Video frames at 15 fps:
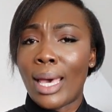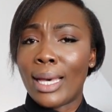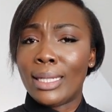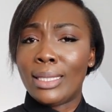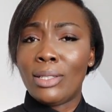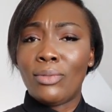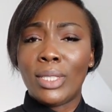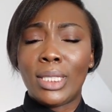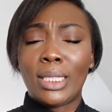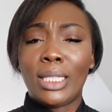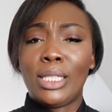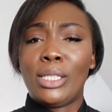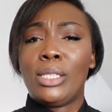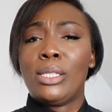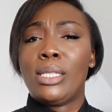
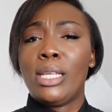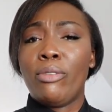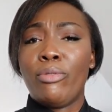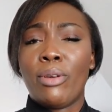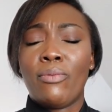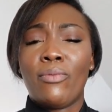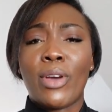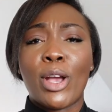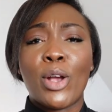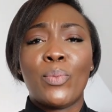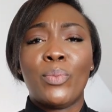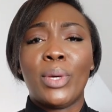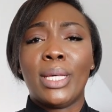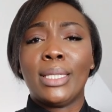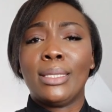activities to save the
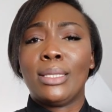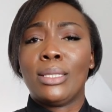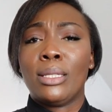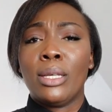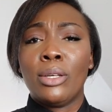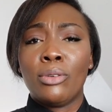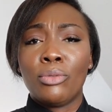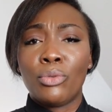environment,